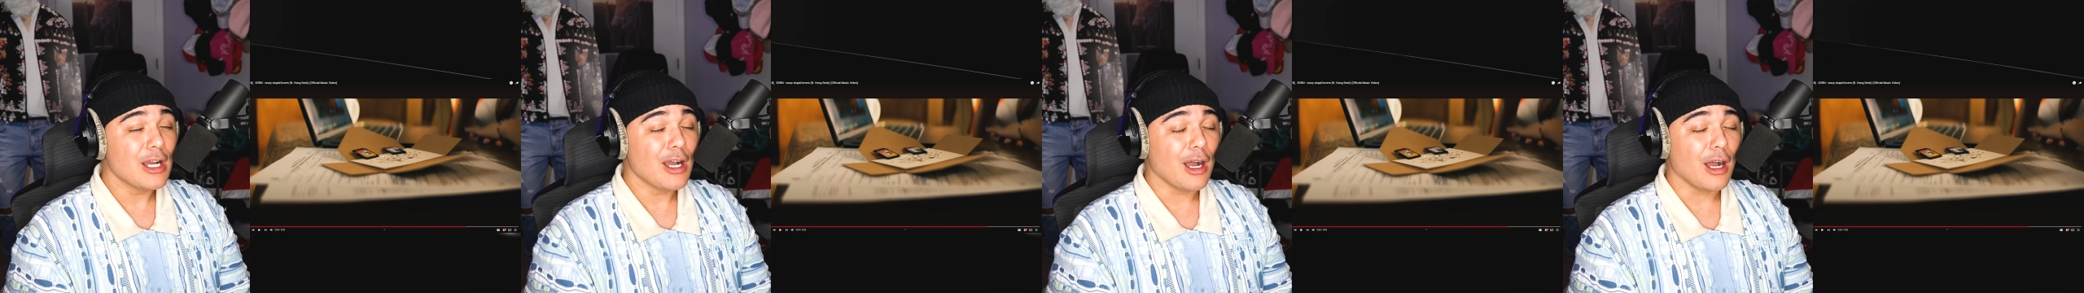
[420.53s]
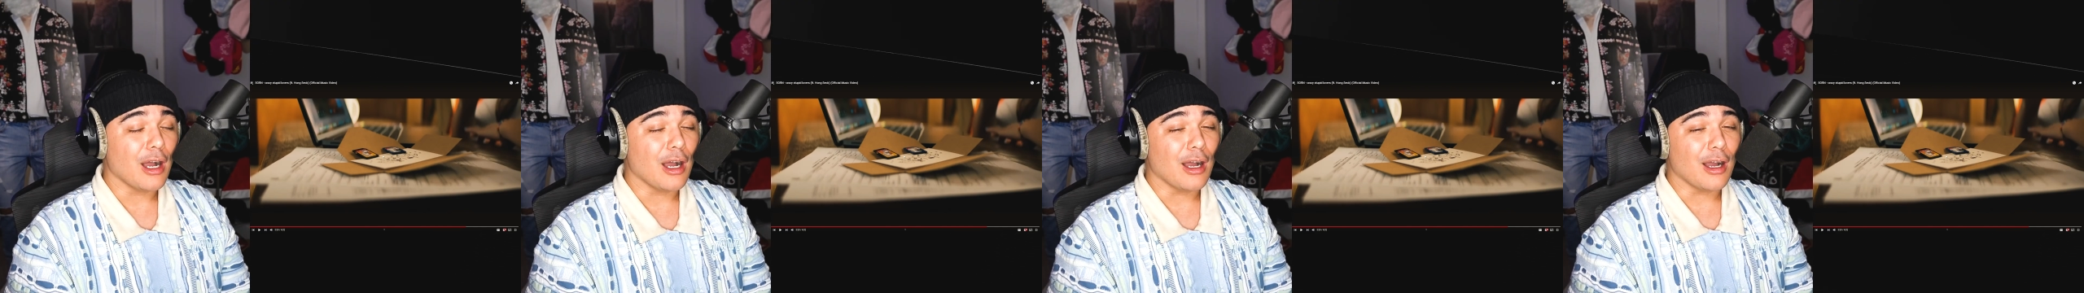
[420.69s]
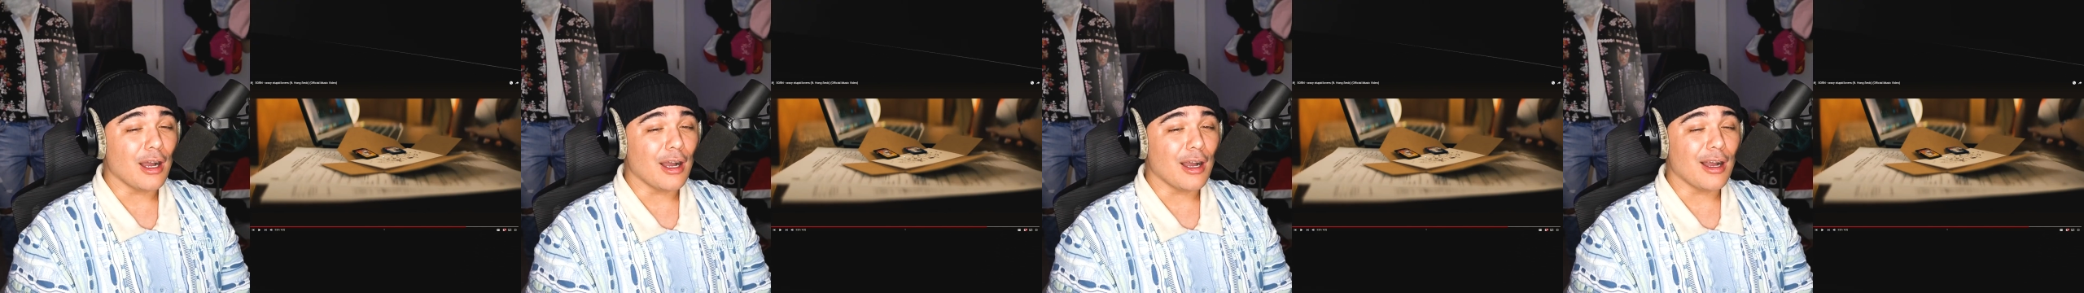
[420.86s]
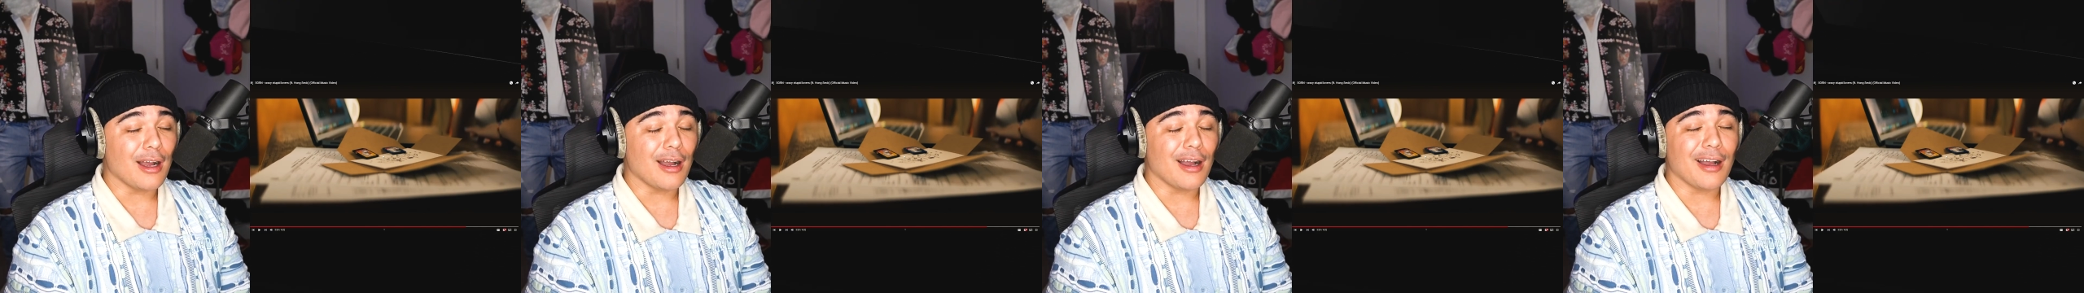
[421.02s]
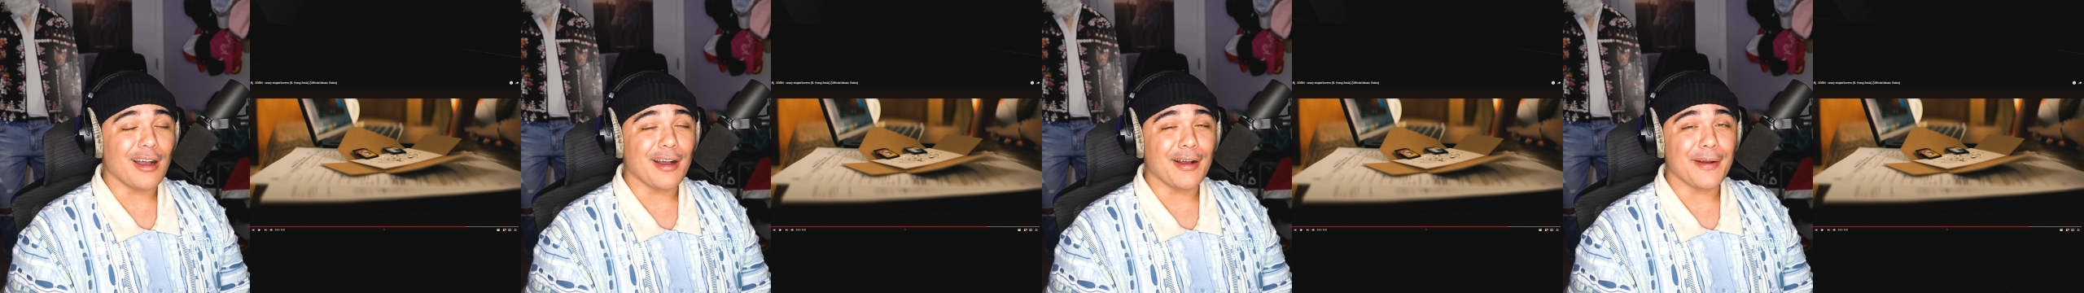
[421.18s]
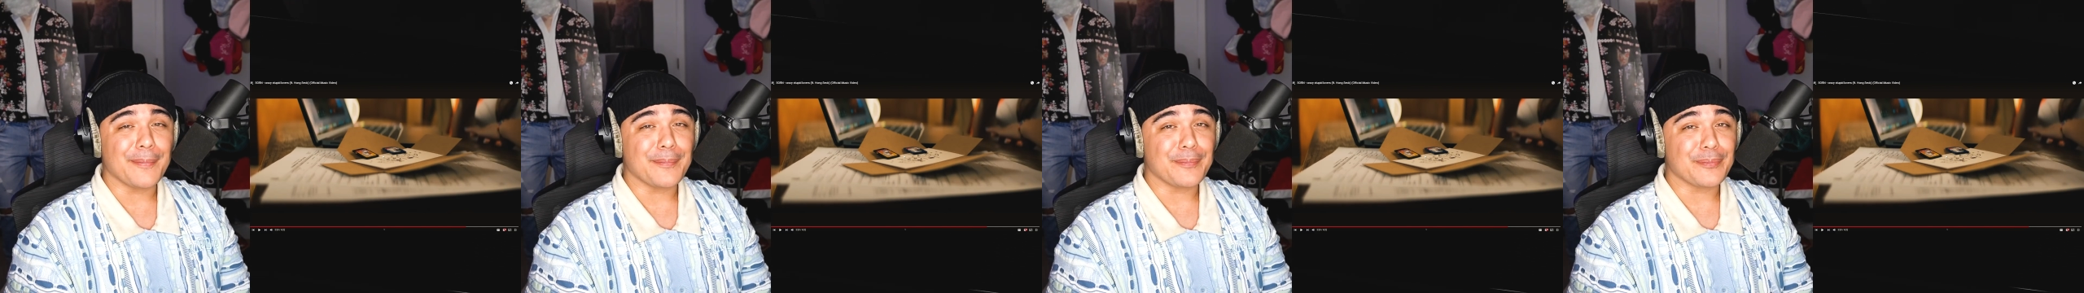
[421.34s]

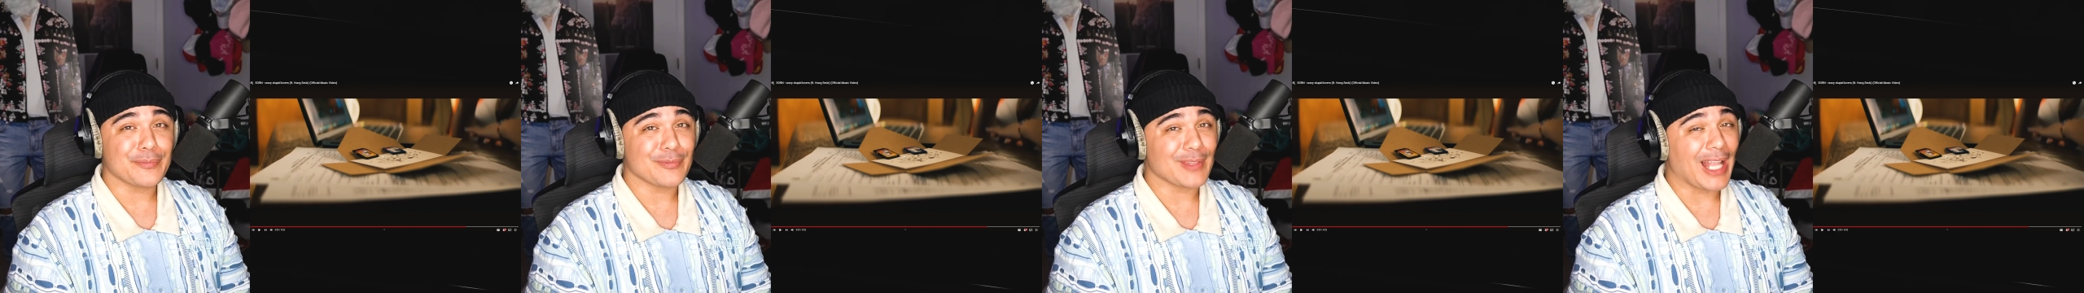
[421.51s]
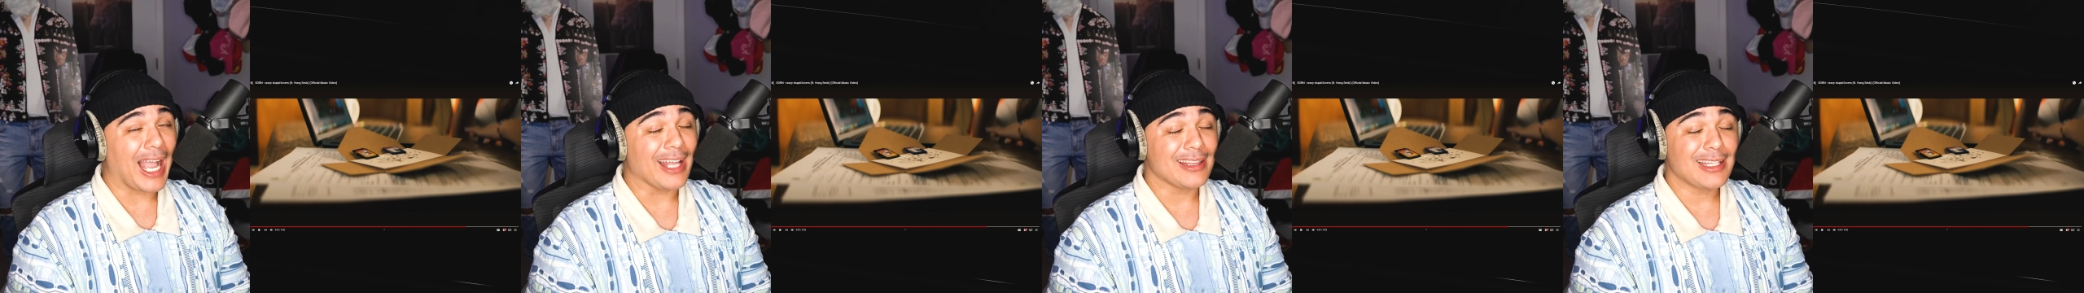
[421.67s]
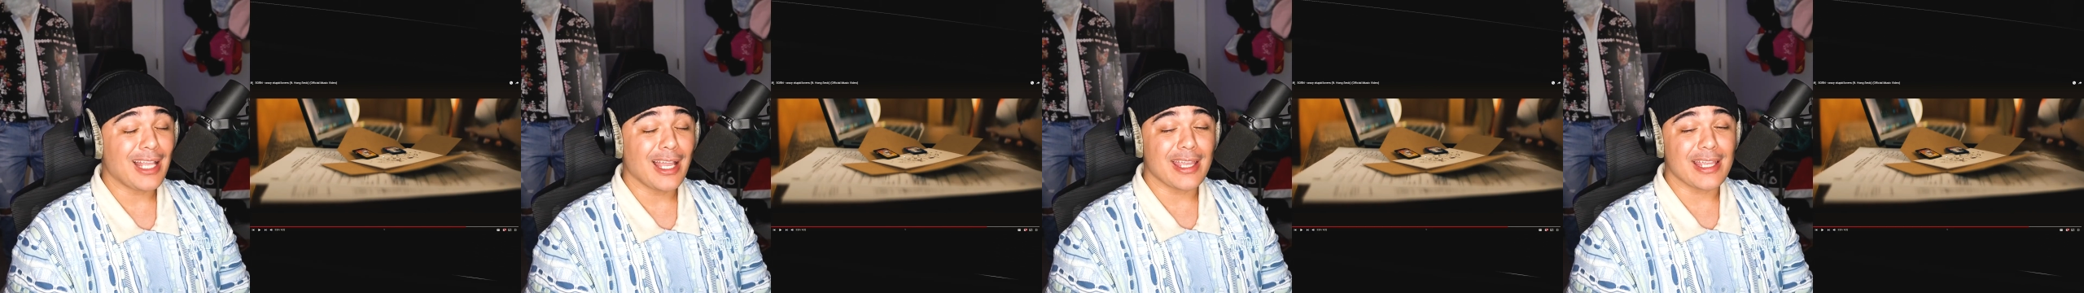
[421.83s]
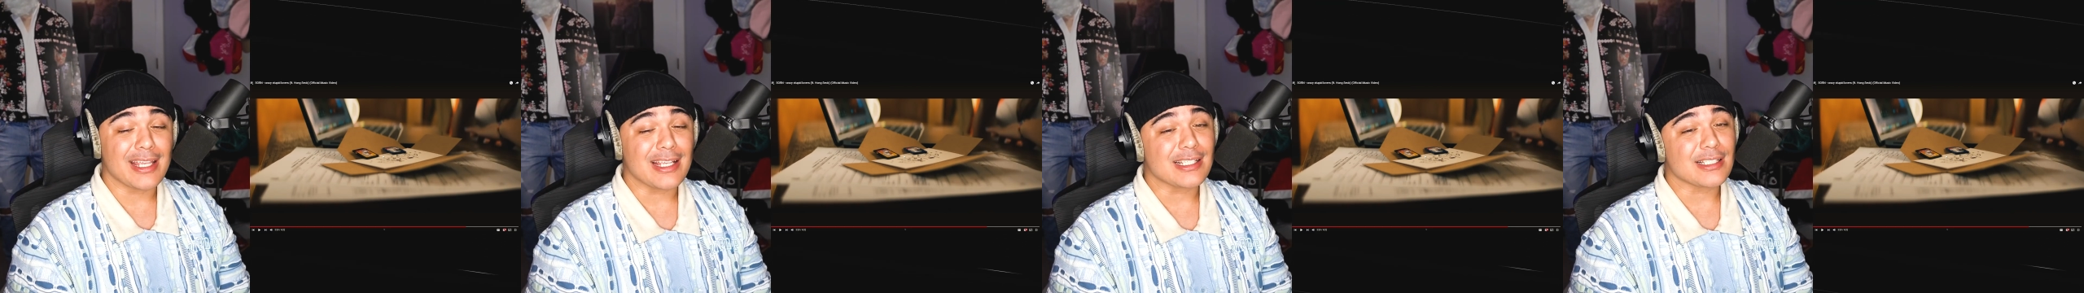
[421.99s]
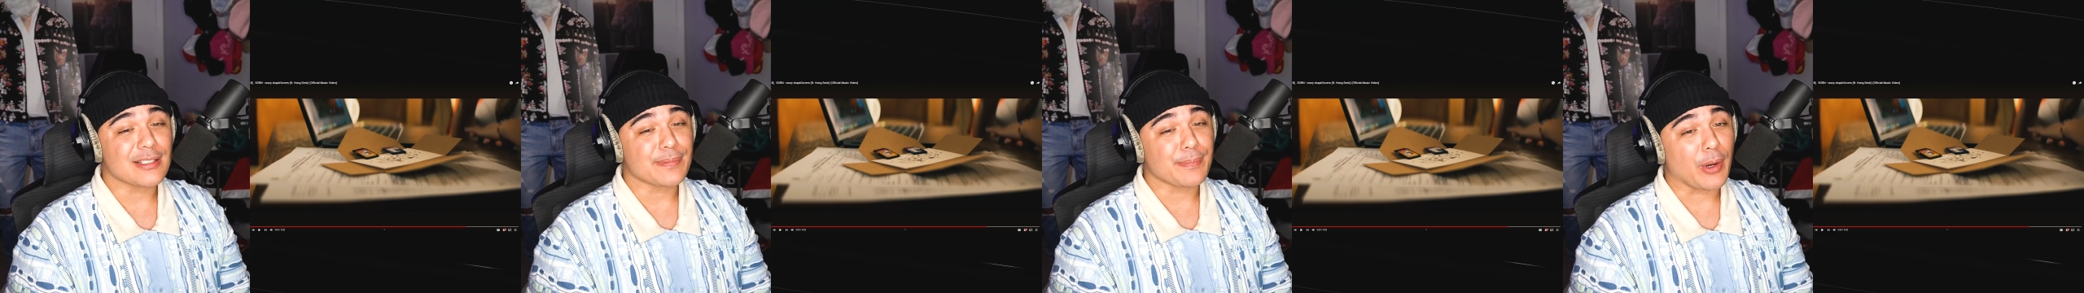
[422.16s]
I thought his